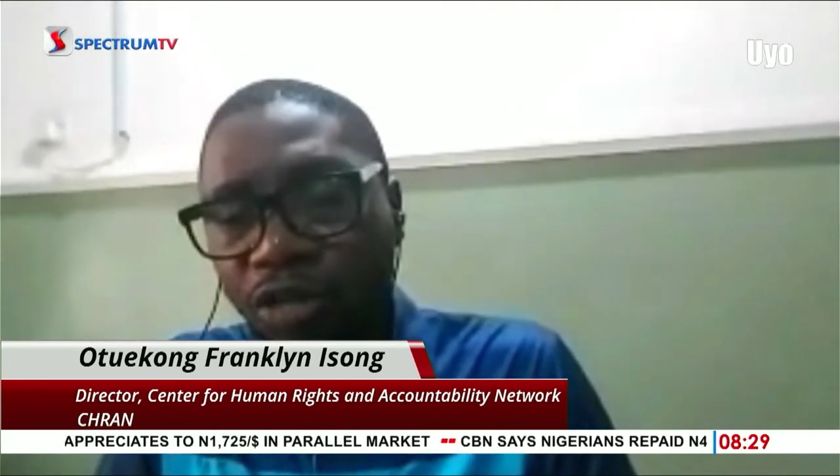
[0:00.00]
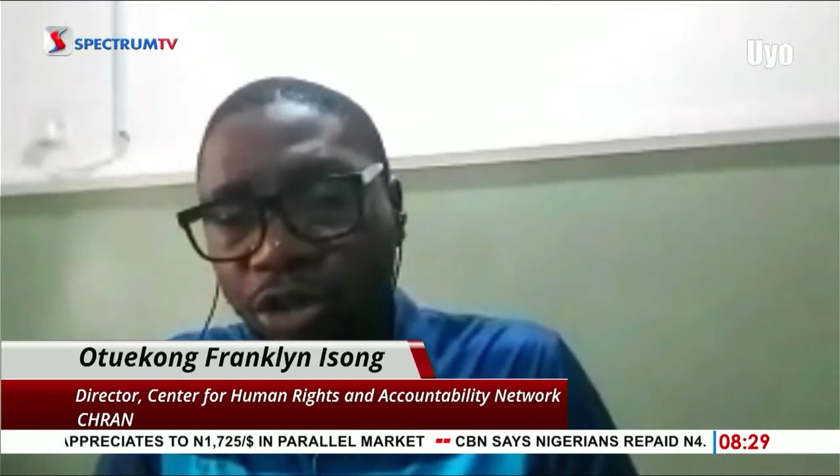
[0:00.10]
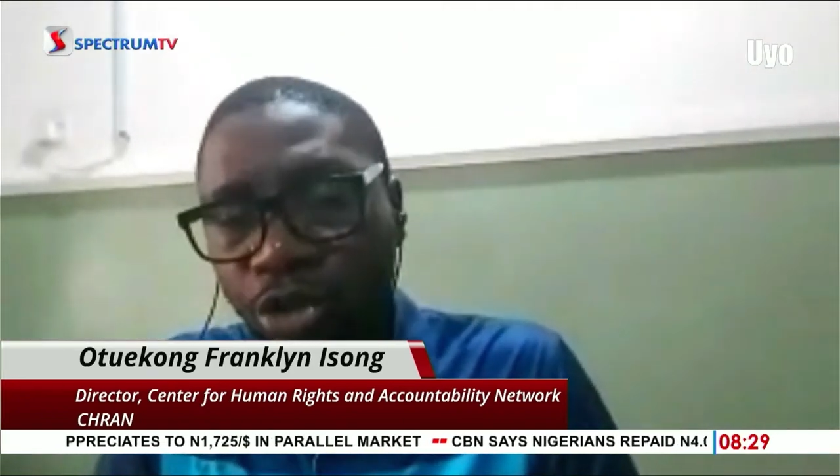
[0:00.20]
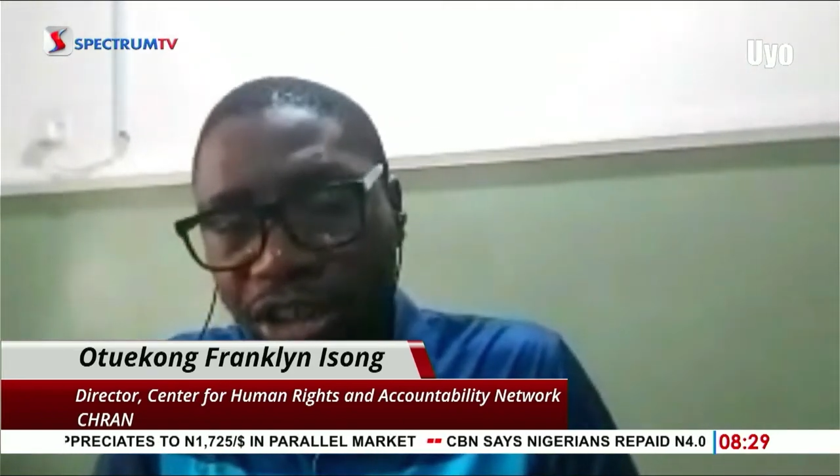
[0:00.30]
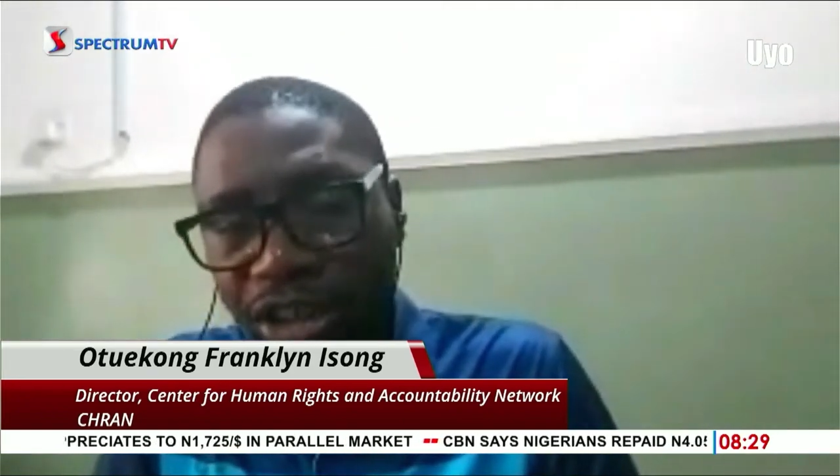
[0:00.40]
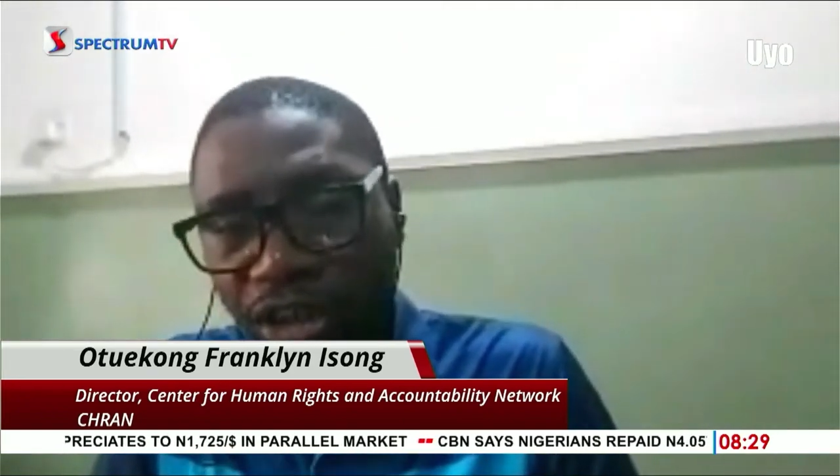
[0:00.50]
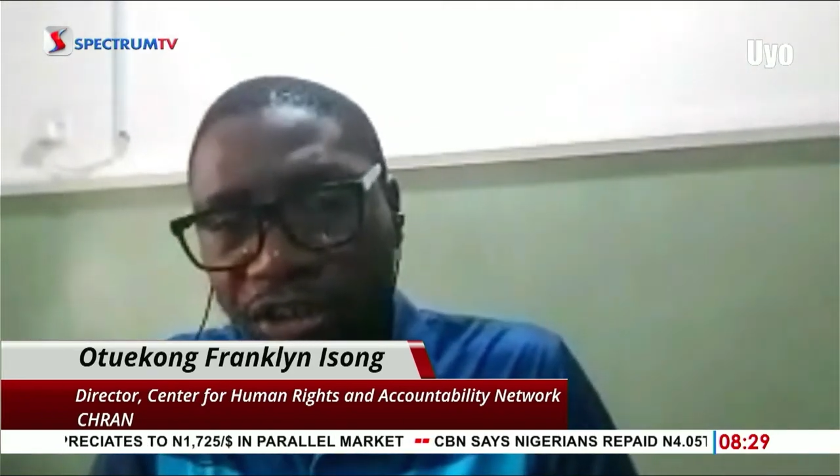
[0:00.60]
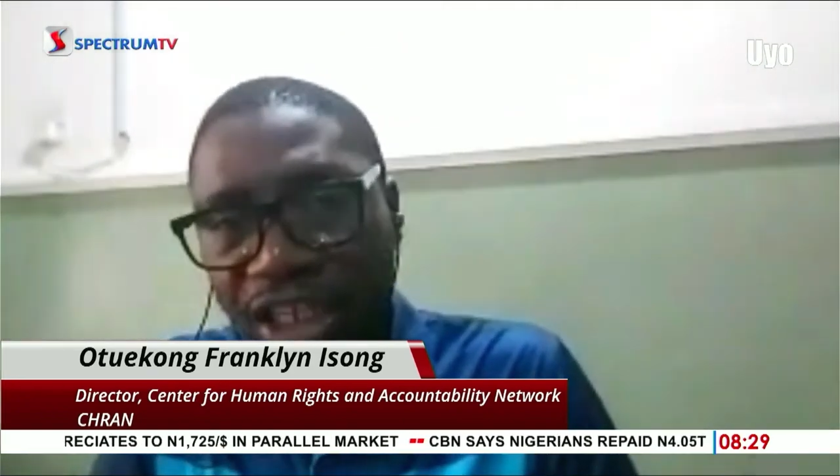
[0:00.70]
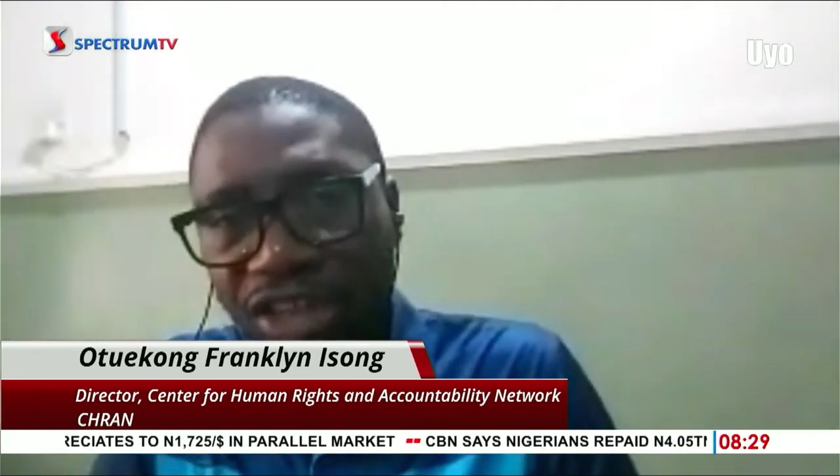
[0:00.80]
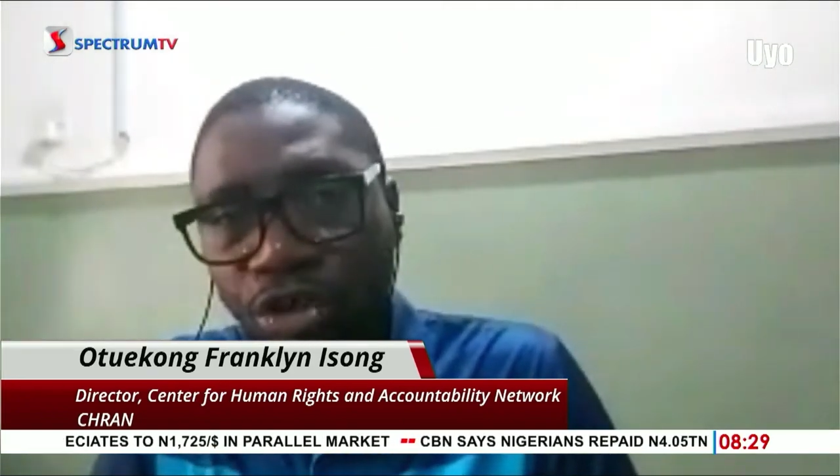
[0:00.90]
ESCO.
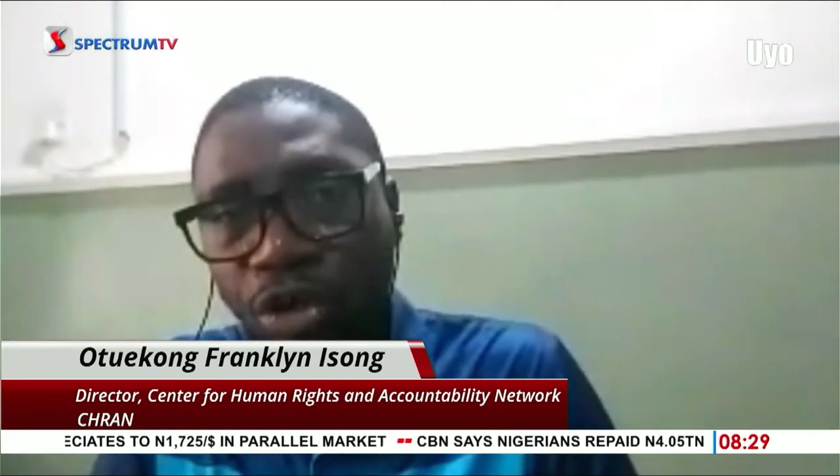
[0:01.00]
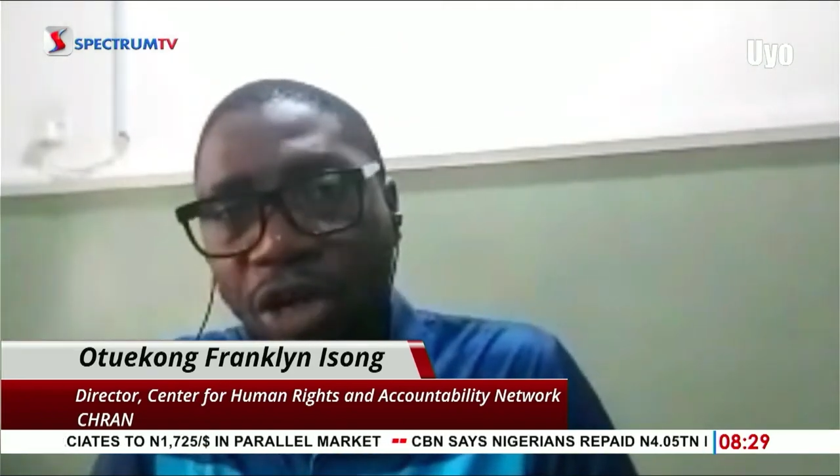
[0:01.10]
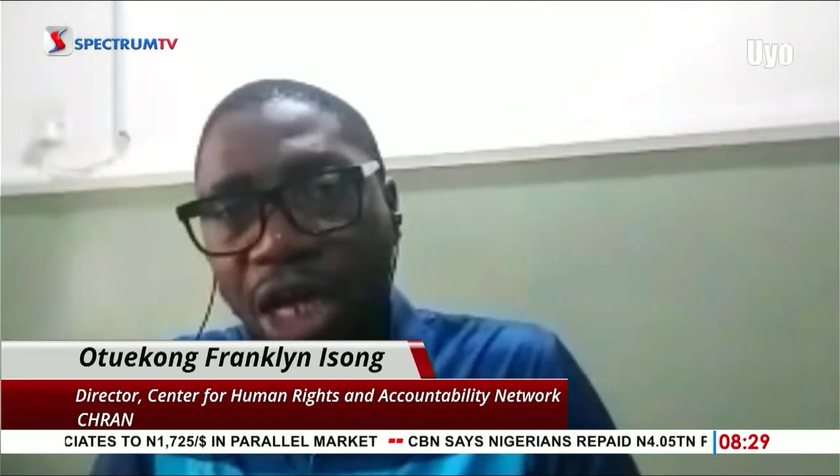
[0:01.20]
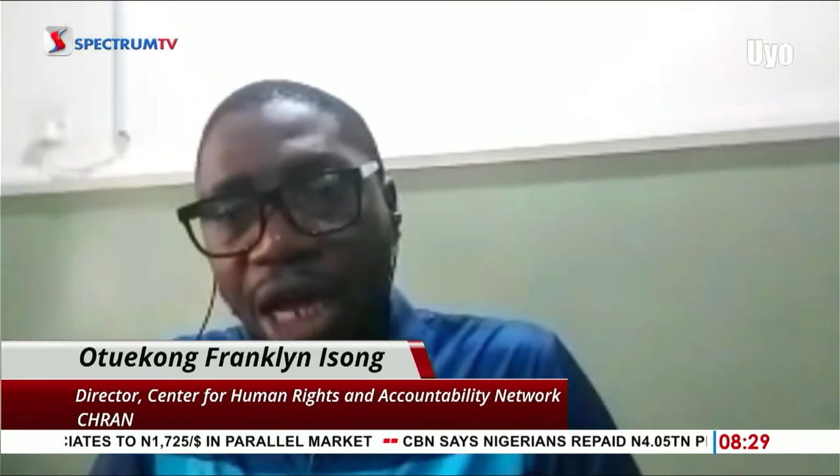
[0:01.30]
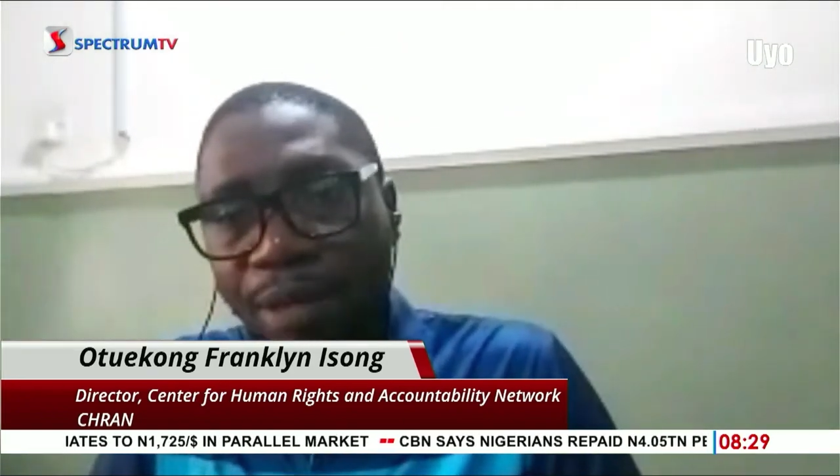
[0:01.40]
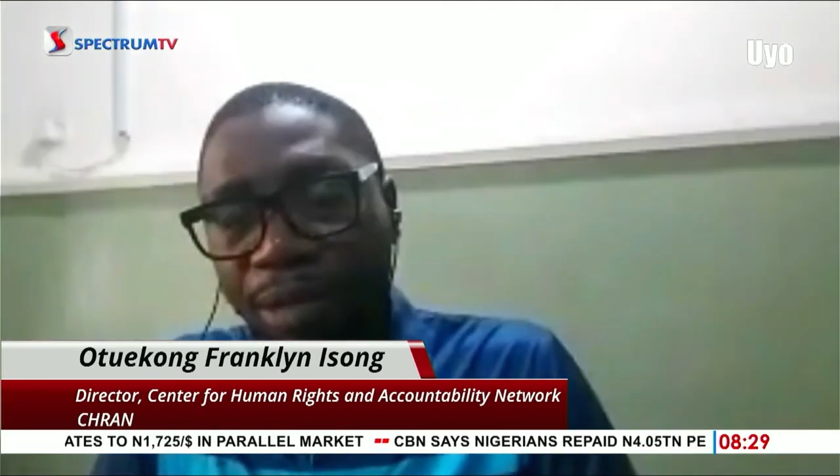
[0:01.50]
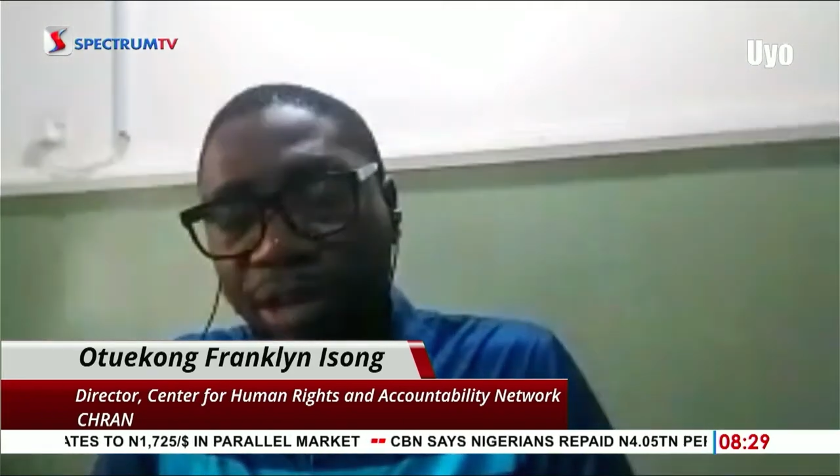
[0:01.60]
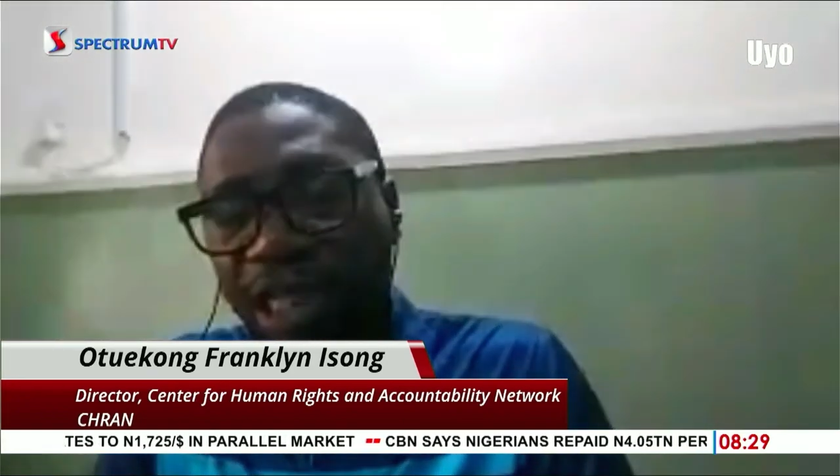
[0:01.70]
I'm not telling him to also